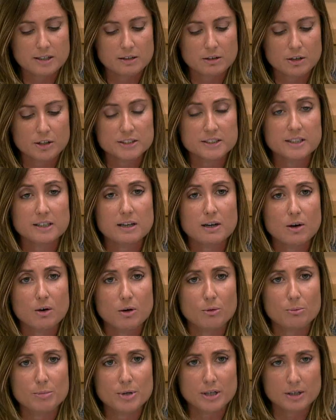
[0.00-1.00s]
across the
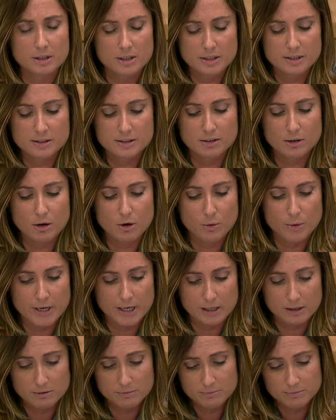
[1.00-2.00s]
globe is
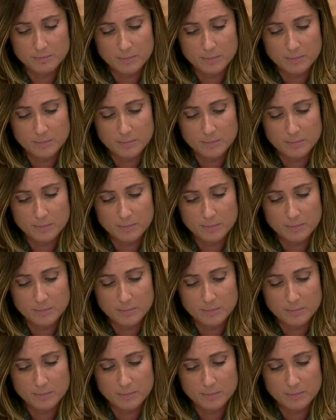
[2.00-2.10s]
growing.